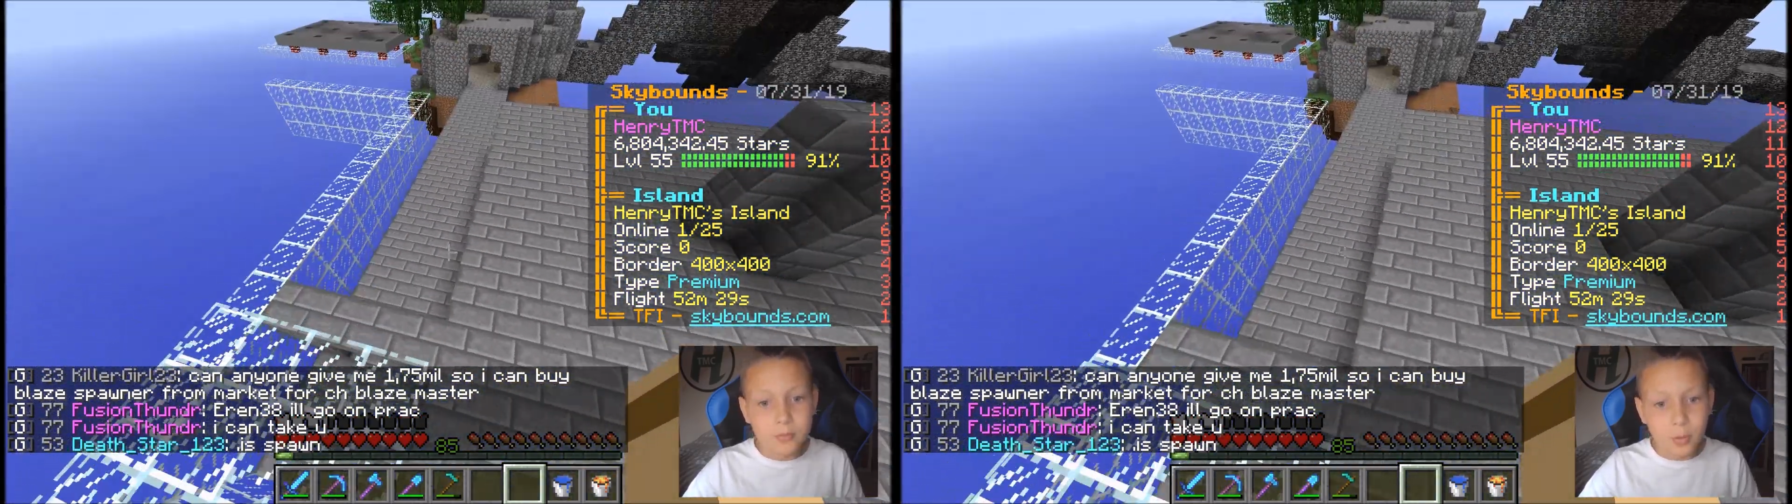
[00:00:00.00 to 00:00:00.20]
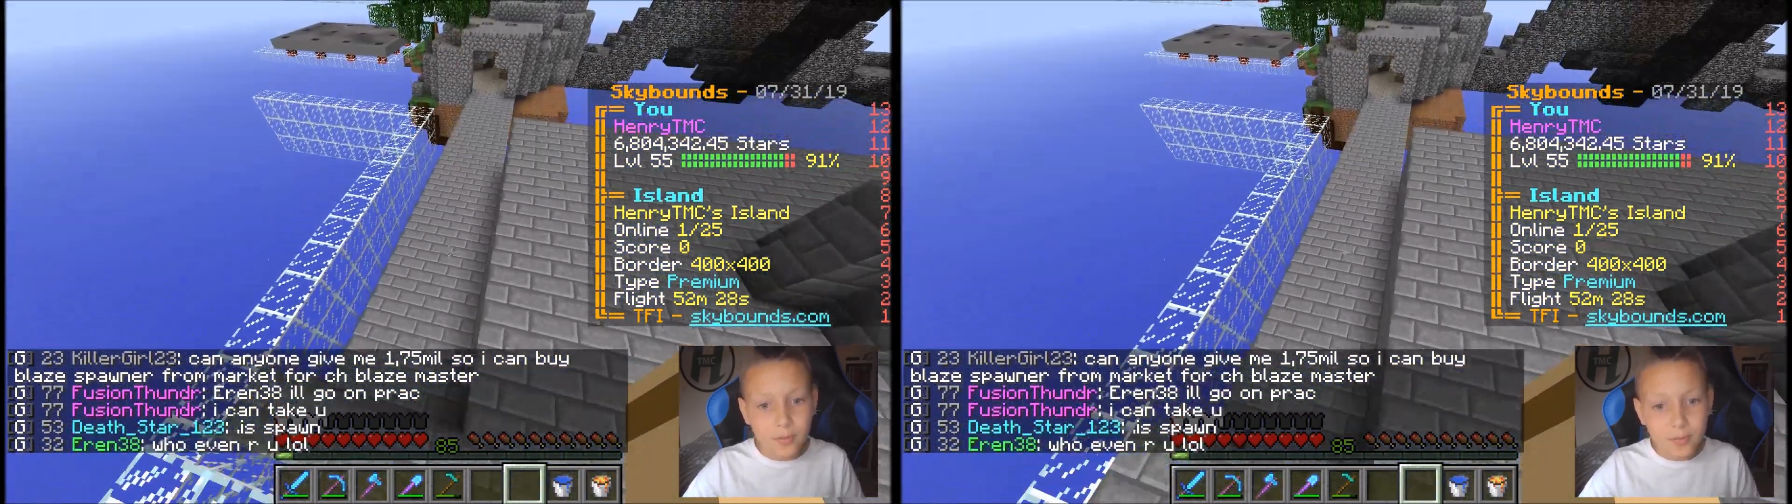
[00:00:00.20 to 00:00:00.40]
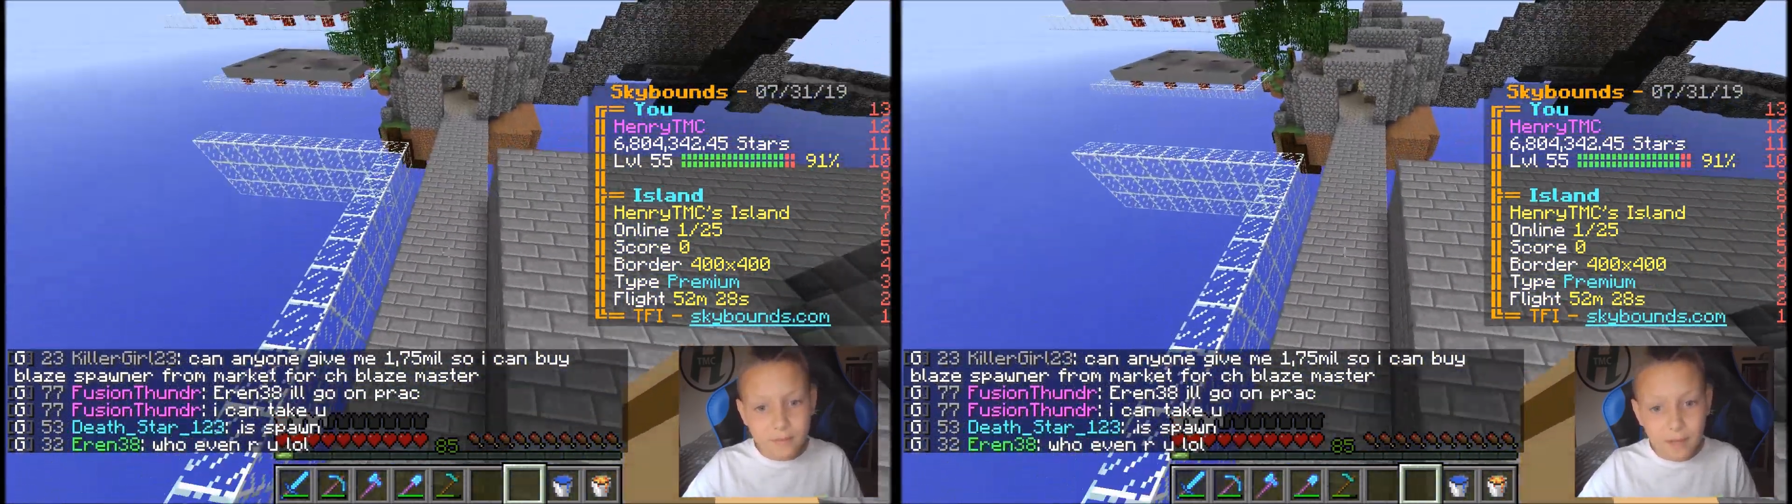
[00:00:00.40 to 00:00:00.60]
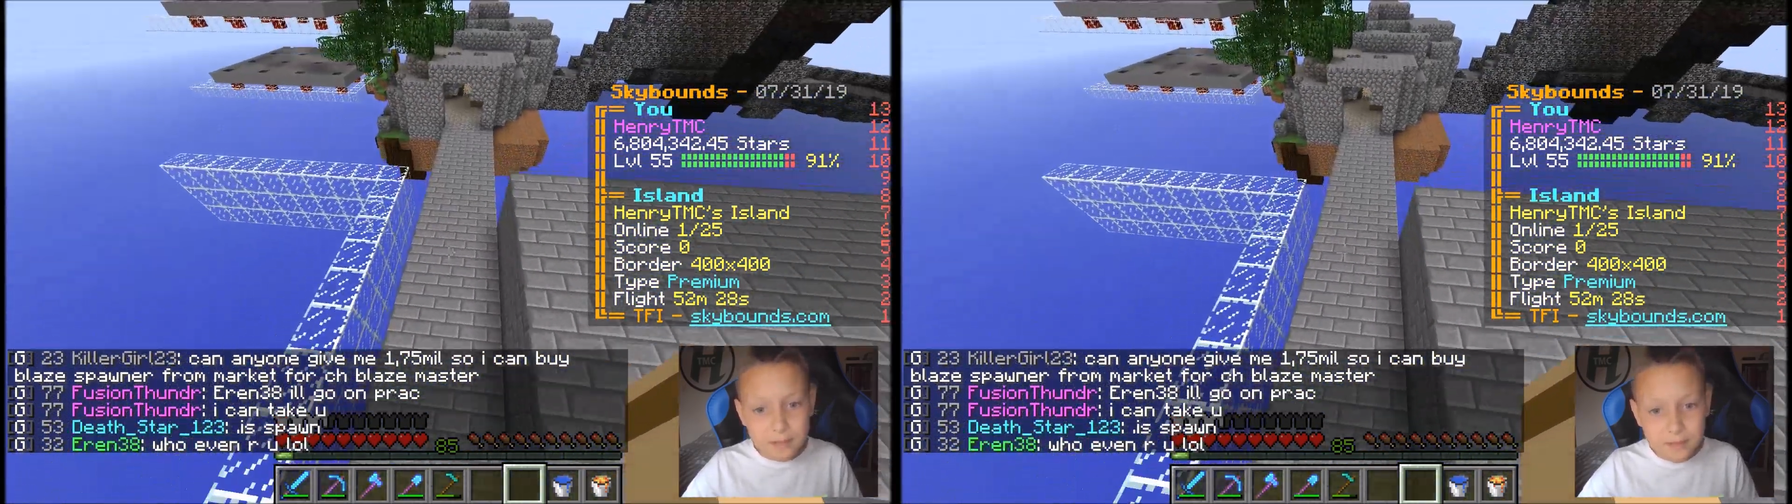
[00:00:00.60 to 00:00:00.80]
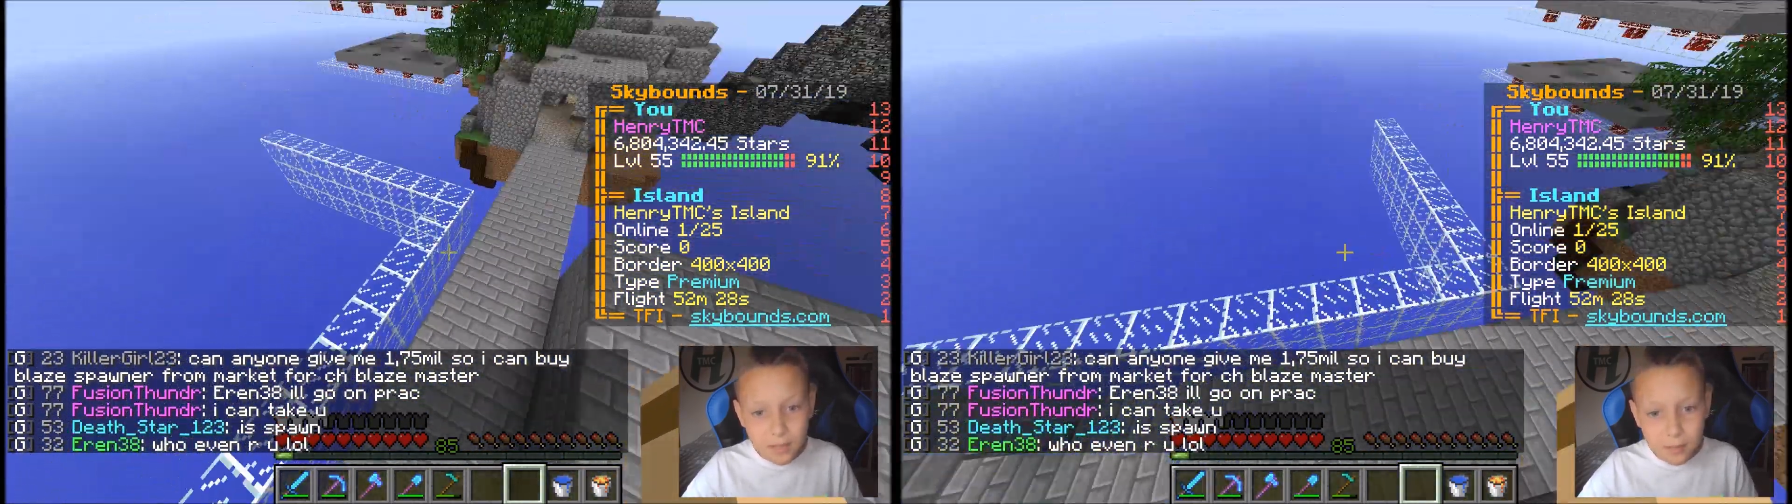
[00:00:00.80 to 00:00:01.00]
so I think
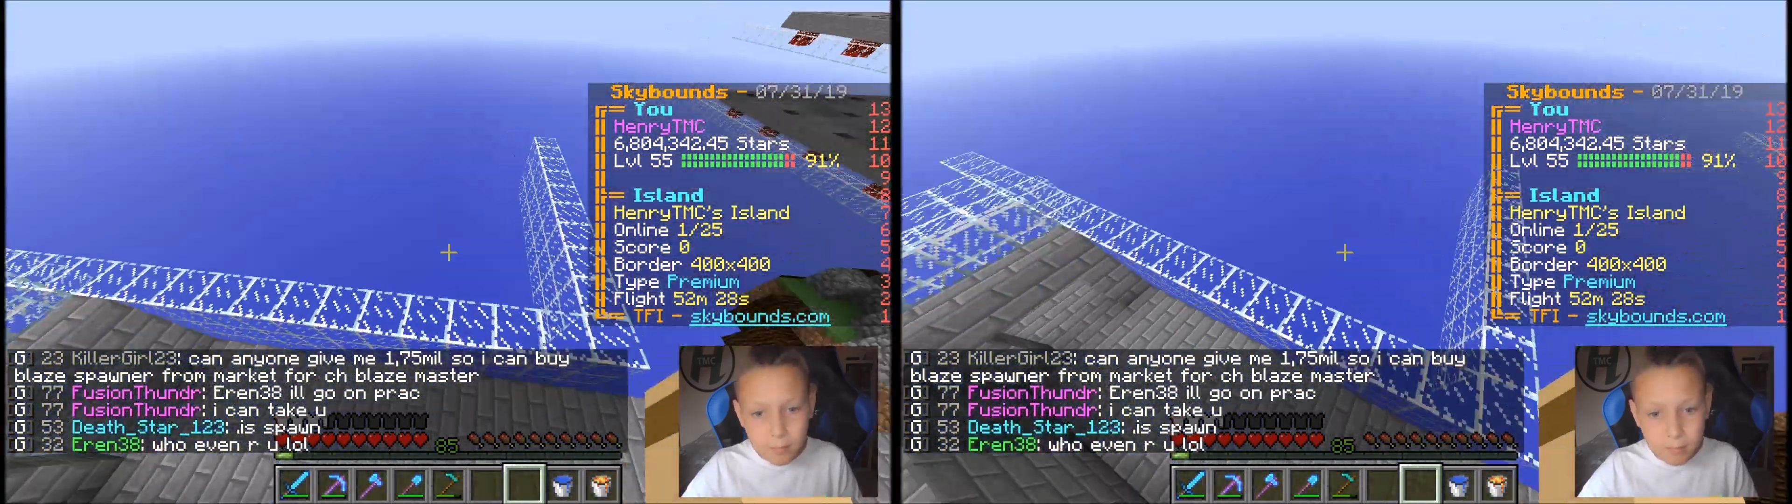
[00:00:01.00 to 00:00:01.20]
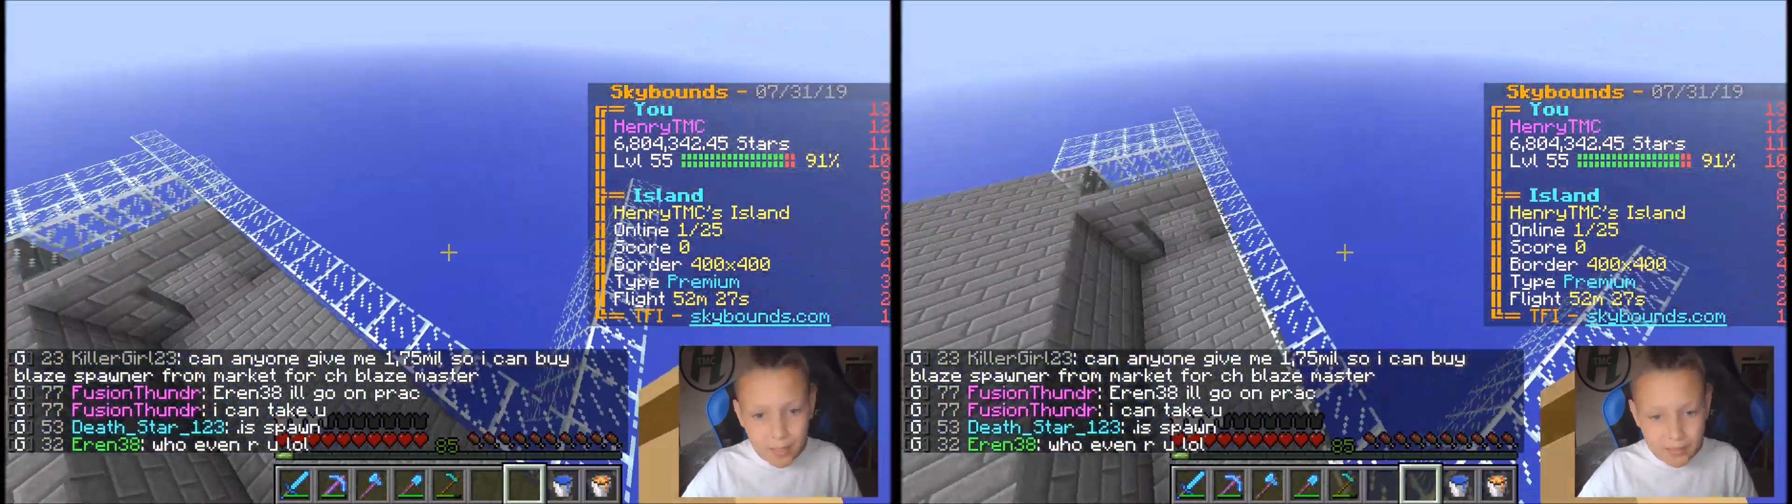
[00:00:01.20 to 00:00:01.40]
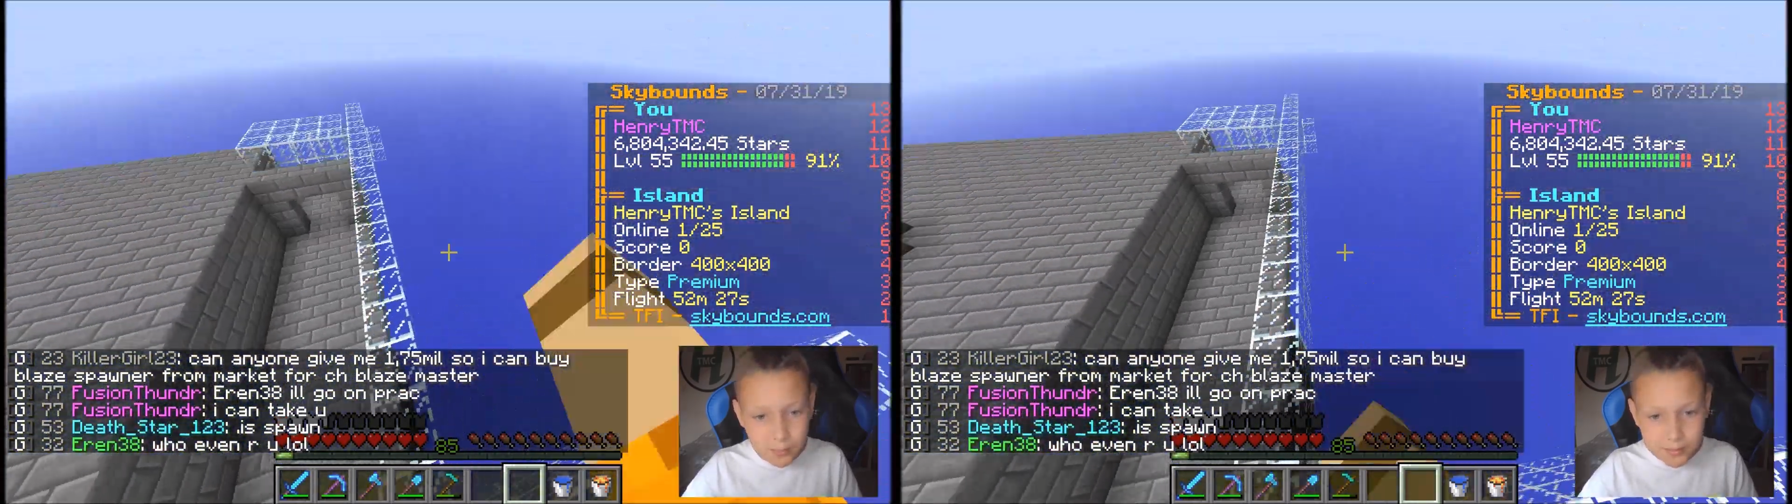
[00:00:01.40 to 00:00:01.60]
that's like the best way